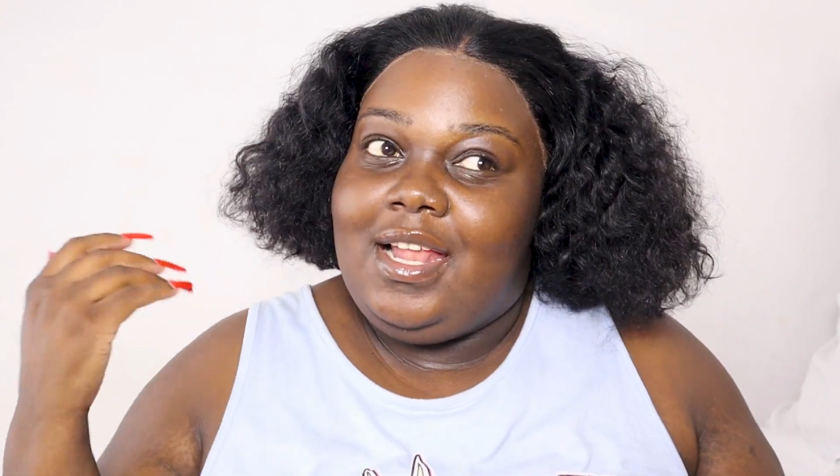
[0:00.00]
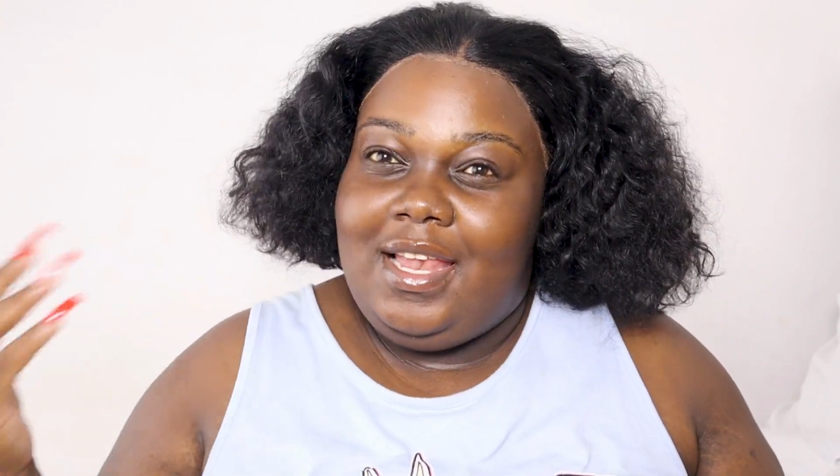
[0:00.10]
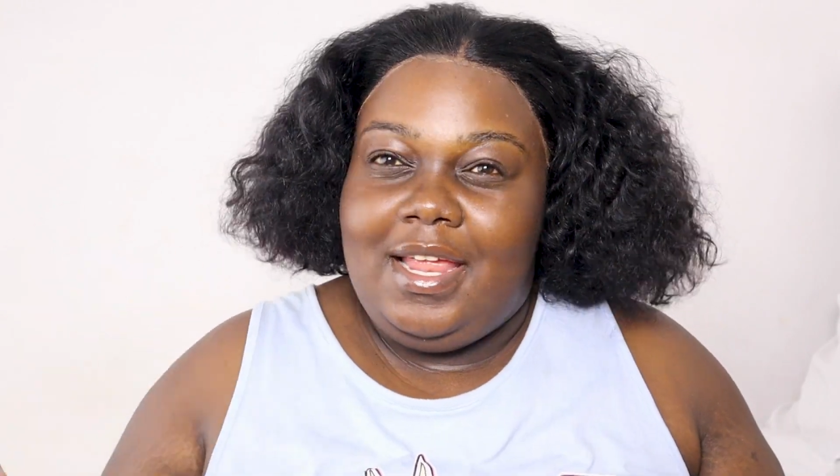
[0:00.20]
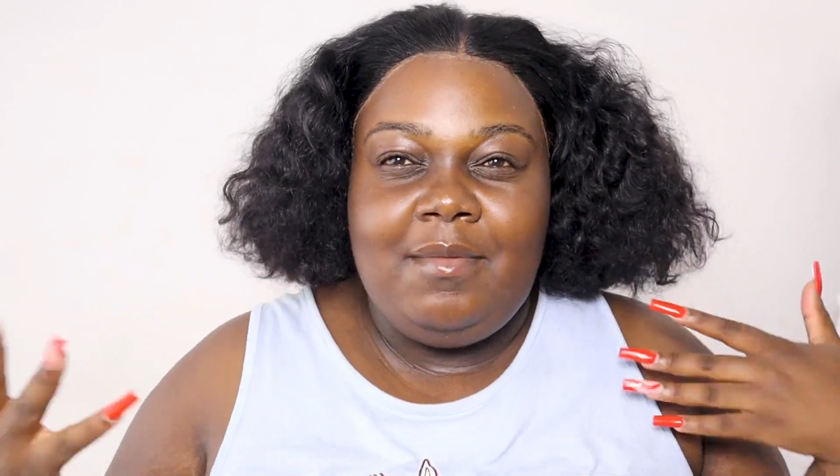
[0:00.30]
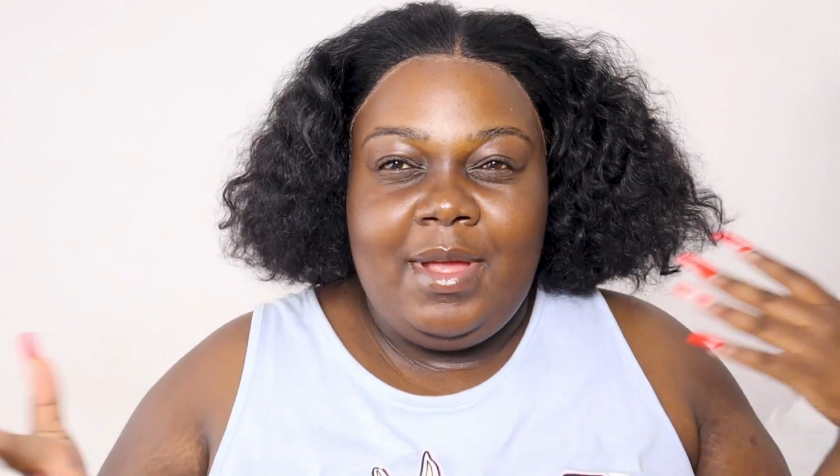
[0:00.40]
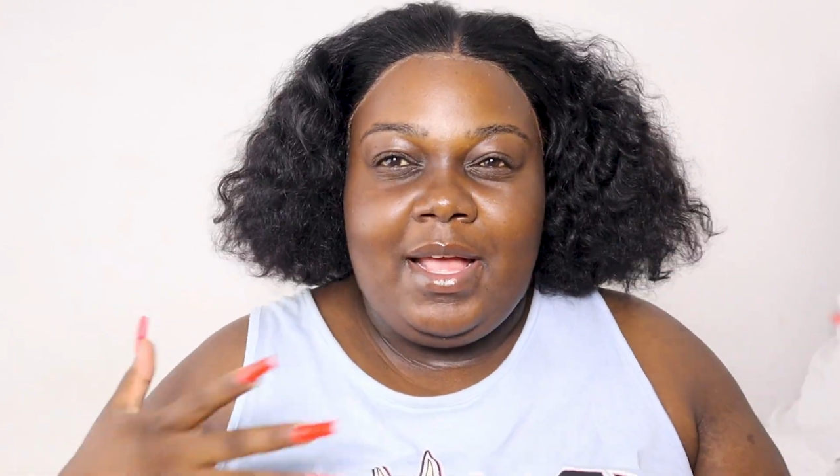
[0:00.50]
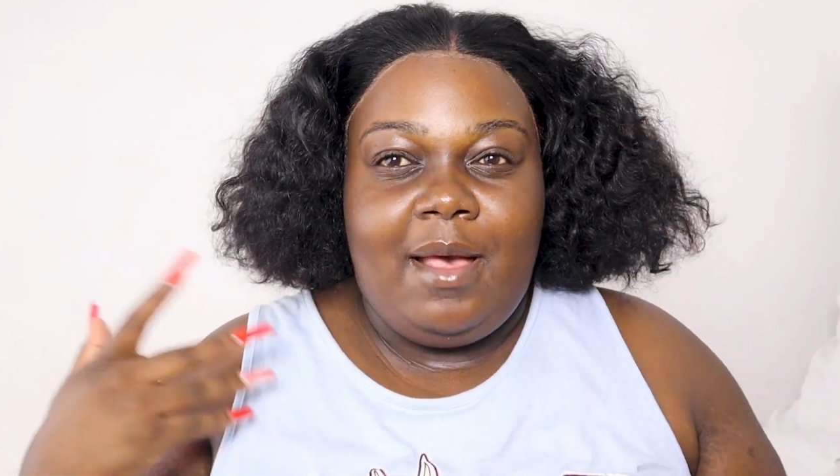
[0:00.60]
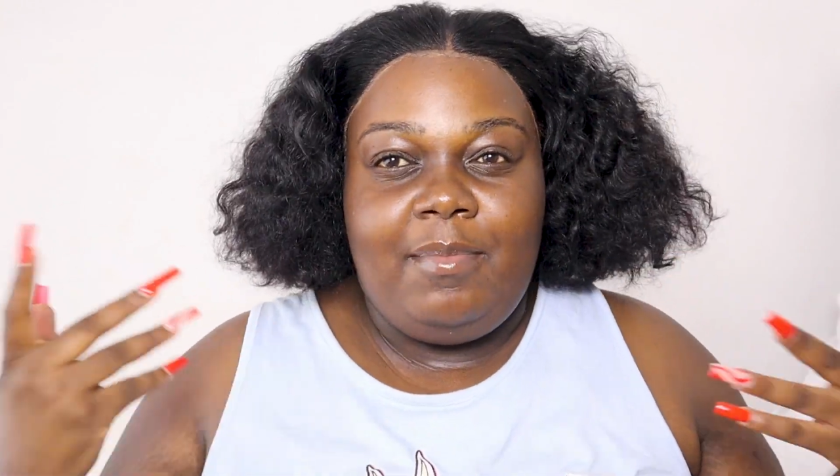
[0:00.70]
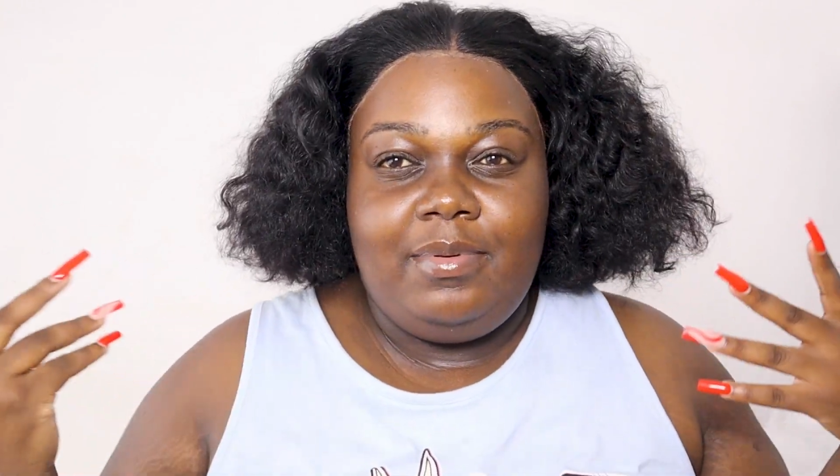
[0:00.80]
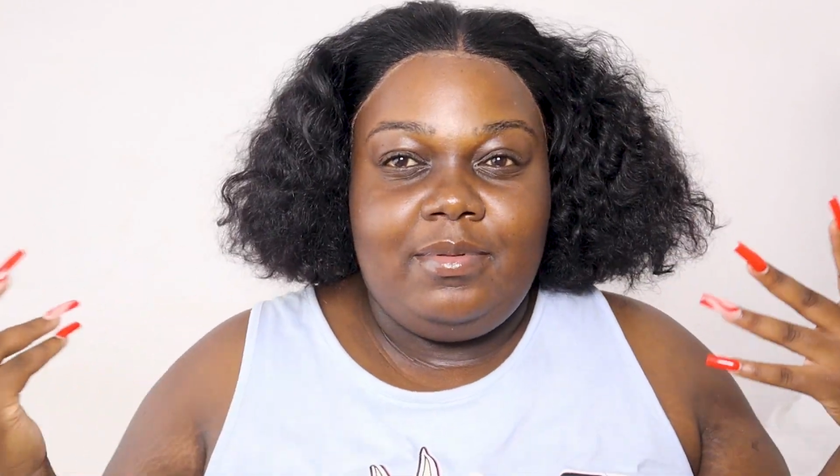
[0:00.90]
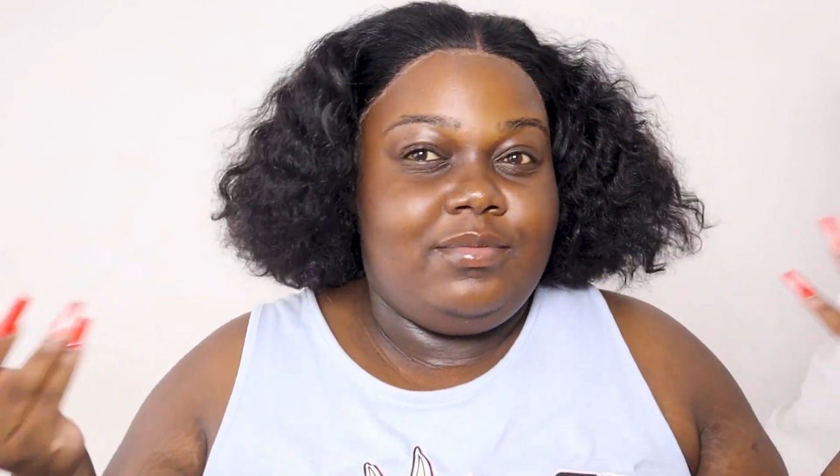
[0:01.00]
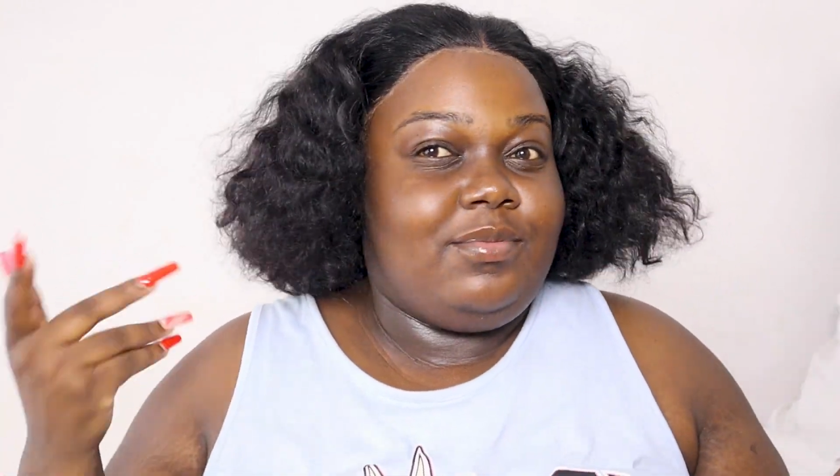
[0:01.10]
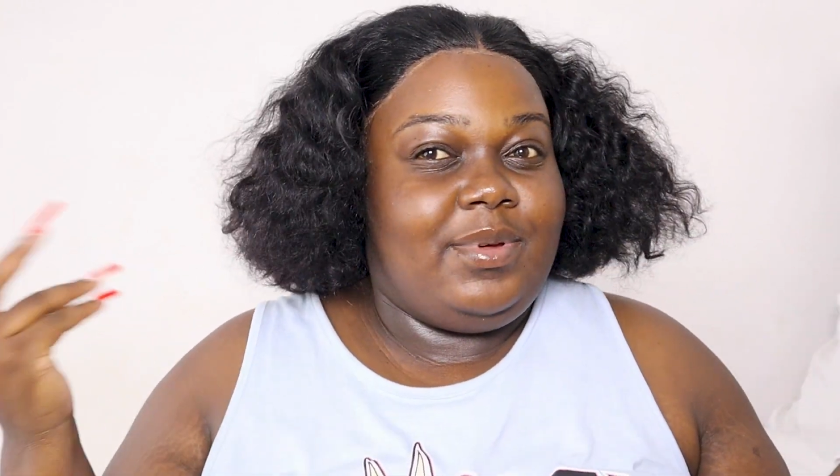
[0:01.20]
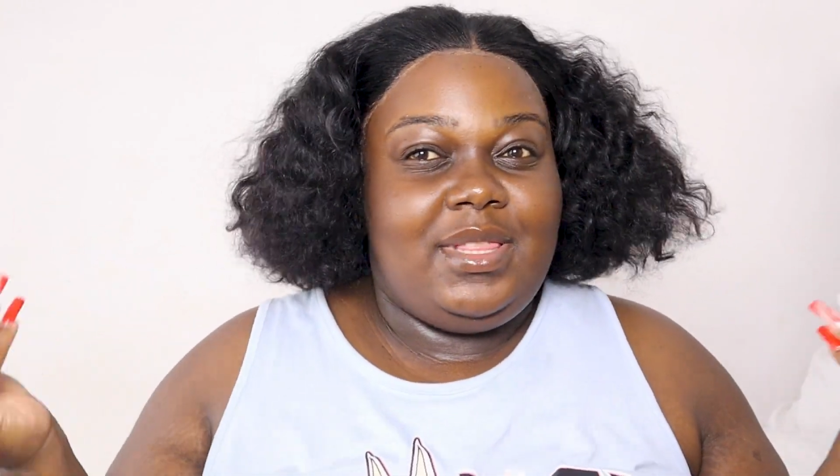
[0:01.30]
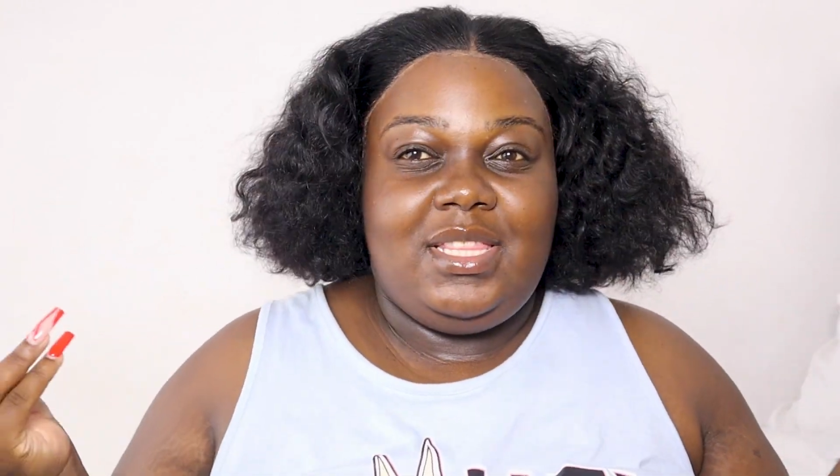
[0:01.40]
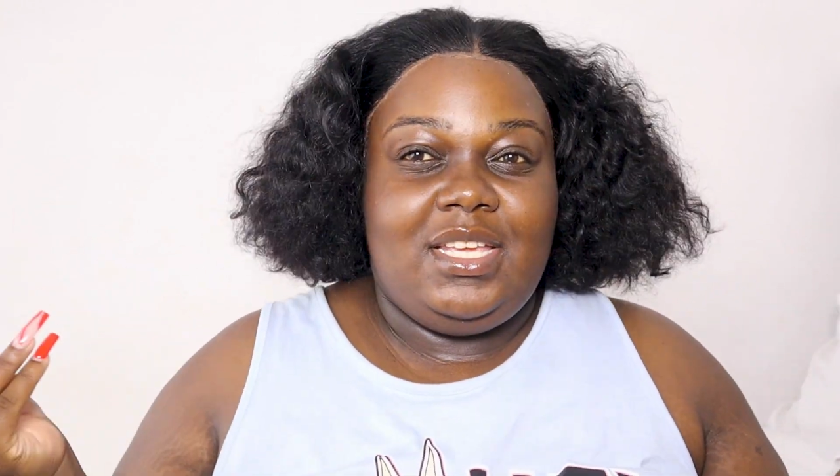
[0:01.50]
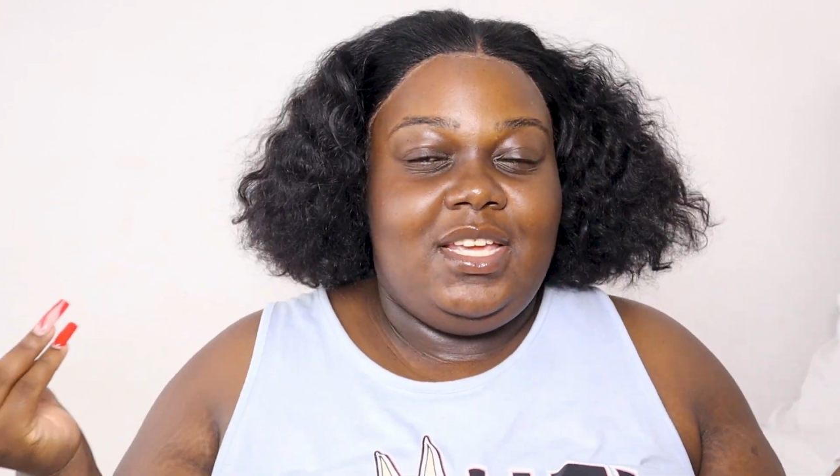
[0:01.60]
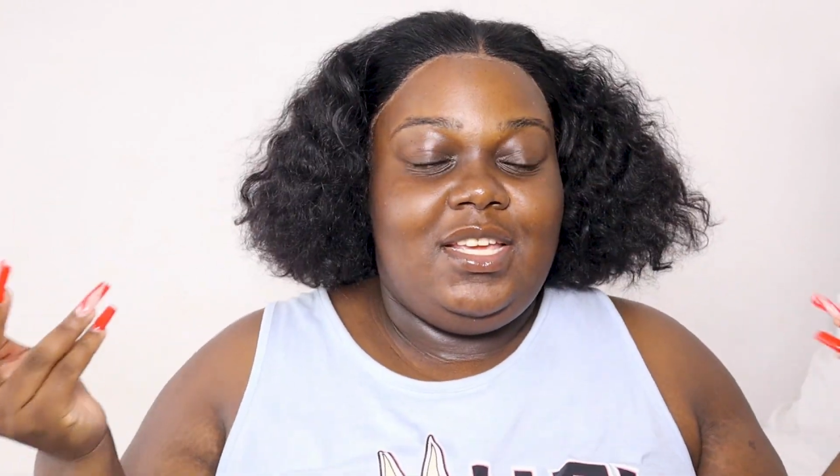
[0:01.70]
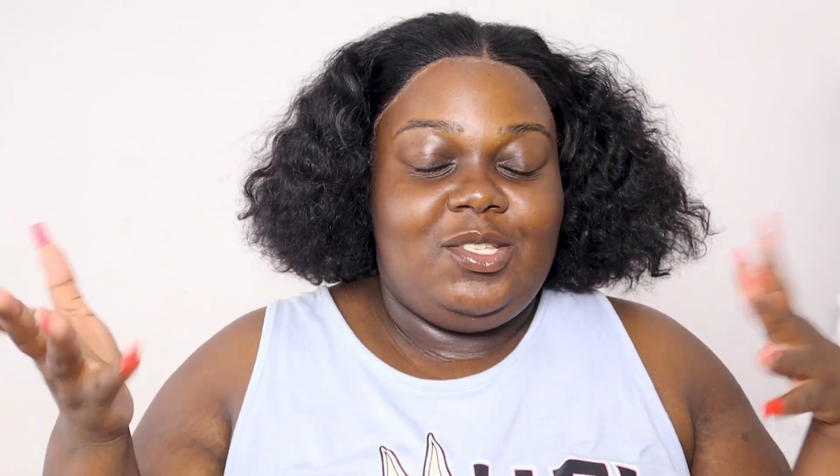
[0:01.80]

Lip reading: Learn Makeup with Deigh,